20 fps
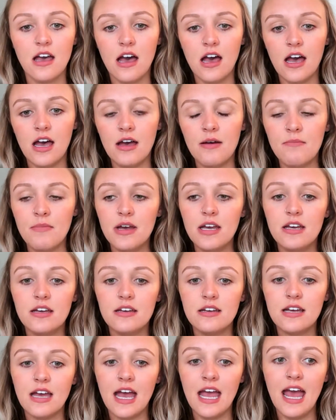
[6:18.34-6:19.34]
I
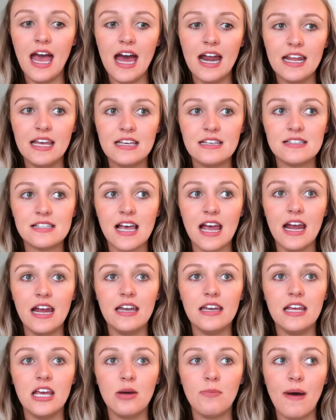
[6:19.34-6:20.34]
had
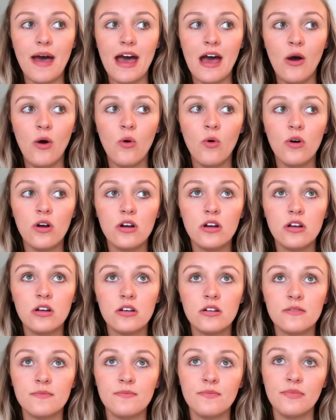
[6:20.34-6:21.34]
anxiety about
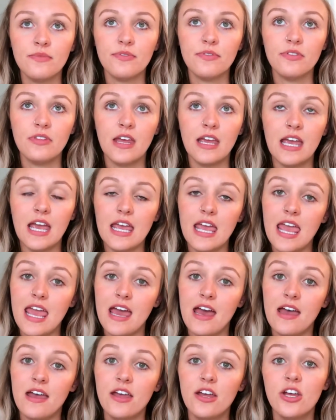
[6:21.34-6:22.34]
like, I
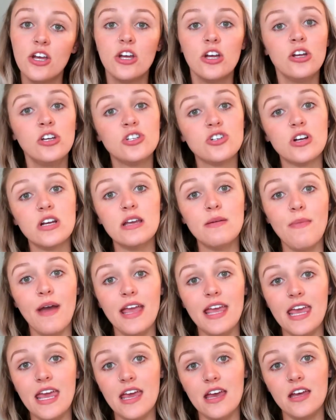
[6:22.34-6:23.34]
can't dream.
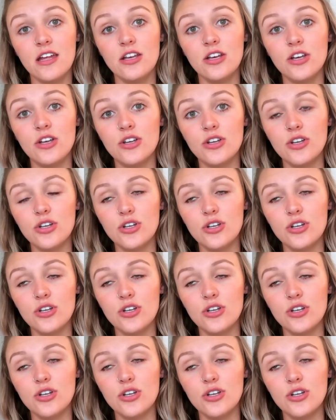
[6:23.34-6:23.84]
I can't